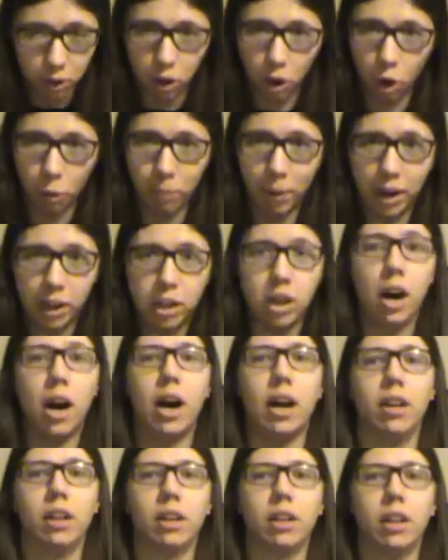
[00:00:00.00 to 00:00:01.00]
Oh my
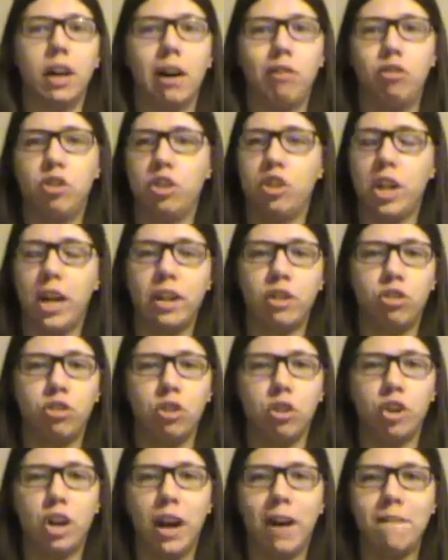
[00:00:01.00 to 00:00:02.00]
god, I've just
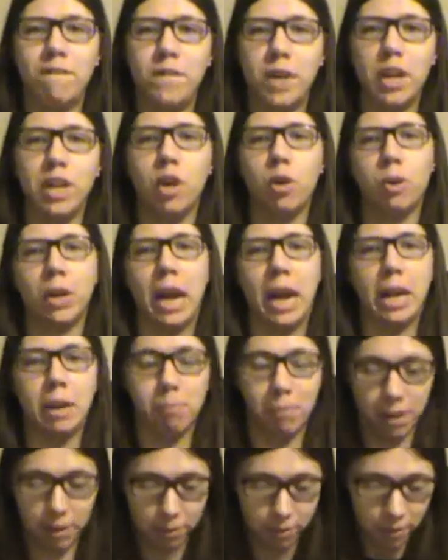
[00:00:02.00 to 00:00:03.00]
entered a video
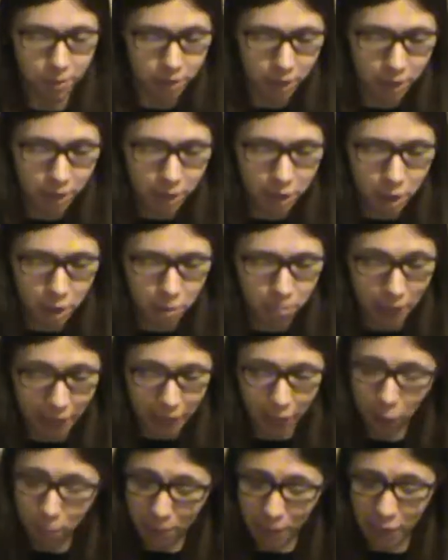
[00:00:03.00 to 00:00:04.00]
game.
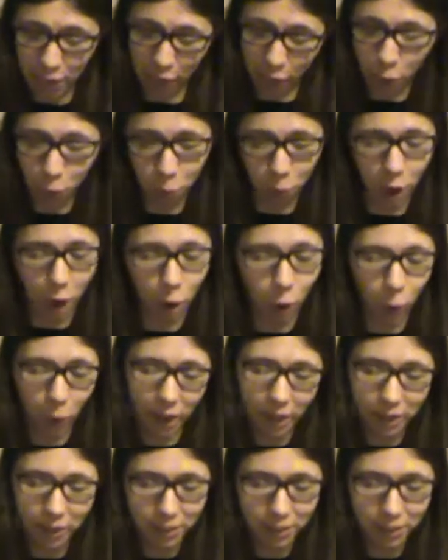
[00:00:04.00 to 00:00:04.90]
Become a hero.